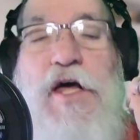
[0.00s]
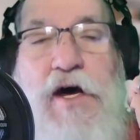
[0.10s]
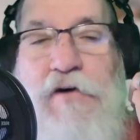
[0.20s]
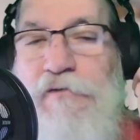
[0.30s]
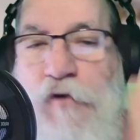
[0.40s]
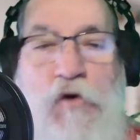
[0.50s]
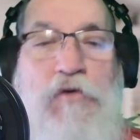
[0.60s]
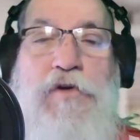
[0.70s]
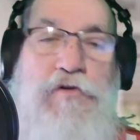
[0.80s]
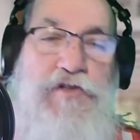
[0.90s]

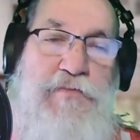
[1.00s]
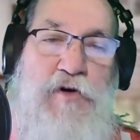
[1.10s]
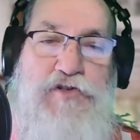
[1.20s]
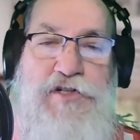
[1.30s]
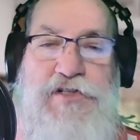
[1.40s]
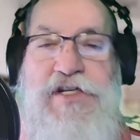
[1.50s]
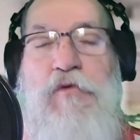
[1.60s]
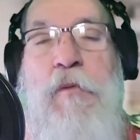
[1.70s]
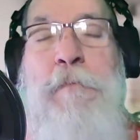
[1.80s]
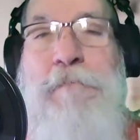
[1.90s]
evoke those emotions that
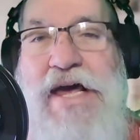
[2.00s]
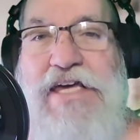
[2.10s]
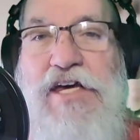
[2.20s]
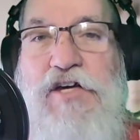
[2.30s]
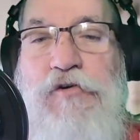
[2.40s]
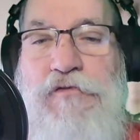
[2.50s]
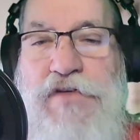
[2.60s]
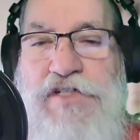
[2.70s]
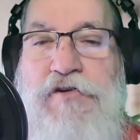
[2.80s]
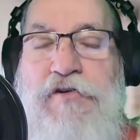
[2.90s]
will make your
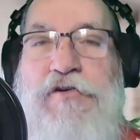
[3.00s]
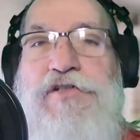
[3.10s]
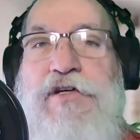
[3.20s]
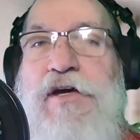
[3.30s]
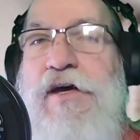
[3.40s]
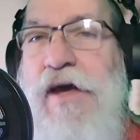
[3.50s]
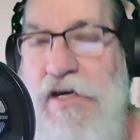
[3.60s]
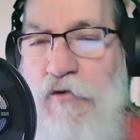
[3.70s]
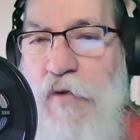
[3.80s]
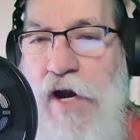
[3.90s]
visitors
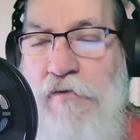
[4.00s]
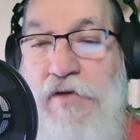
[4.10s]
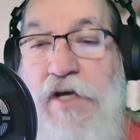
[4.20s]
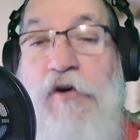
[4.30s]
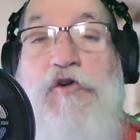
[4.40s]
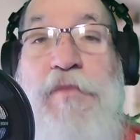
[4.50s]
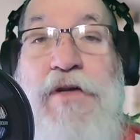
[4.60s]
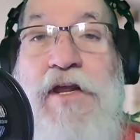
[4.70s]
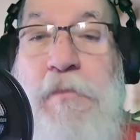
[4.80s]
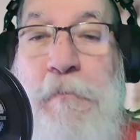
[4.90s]
hang around and
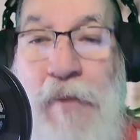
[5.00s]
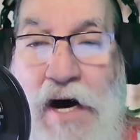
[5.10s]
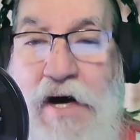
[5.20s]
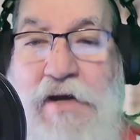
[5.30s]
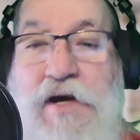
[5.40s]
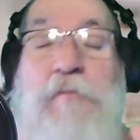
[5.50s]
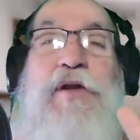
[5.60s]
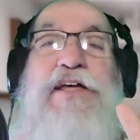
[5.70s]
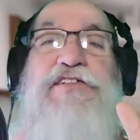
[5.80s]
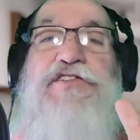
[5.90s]
ultimately buy.
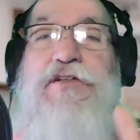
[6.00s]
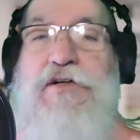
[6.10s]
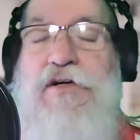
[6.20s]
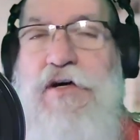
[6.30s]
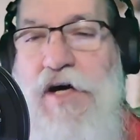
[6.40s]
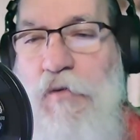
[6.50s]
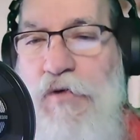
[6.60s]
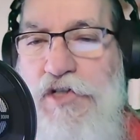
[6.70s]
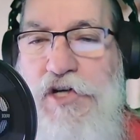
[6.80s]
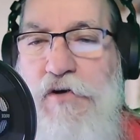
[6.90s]
Plus, I
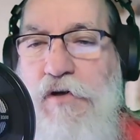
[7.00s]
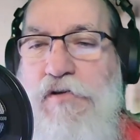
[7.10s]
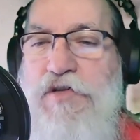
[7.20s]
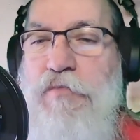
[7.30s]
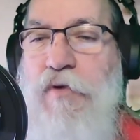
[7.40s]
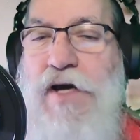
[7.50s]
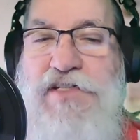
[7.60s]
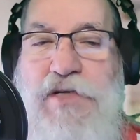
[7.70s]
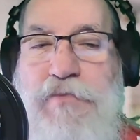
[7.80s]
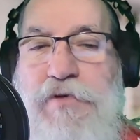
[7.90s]
want to share a little surprise
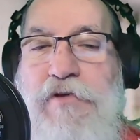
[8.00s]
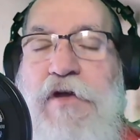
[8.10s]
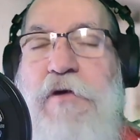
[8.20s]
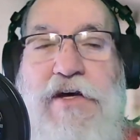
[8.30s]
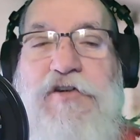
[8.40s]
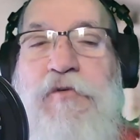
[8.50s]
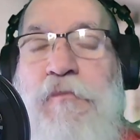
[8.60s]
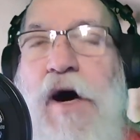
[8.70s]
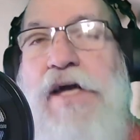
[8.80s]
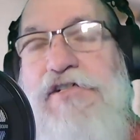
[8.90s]
tip with you that you
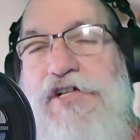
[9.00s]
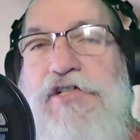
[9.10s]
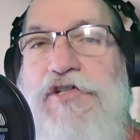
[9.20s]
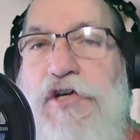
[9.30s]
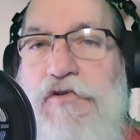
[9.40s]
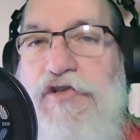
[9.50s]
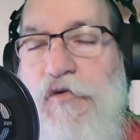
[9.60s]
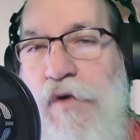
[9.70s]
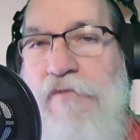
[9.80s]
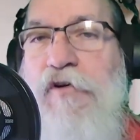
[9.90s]
might just use
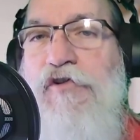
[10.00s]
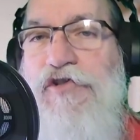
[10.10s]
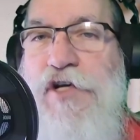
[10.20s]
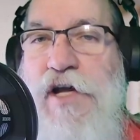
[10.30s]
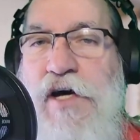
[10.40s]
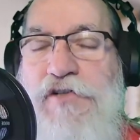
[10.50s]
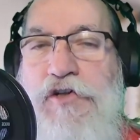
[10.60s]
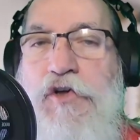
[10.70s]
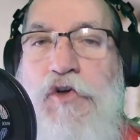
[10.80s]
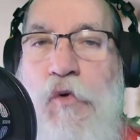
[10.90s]
to revolutionize
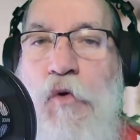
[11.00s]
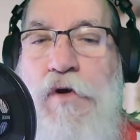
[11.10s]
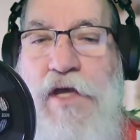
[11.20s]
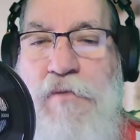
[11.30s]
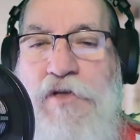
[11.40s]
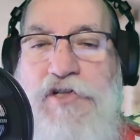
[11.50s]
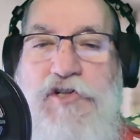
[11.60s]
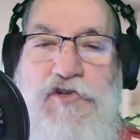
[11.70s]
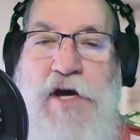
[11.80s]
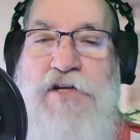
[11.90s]
your
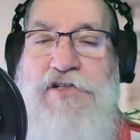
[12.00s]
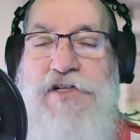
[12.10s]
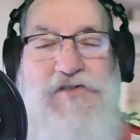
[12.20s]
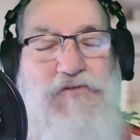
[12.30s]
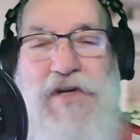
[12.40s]
image strategy. So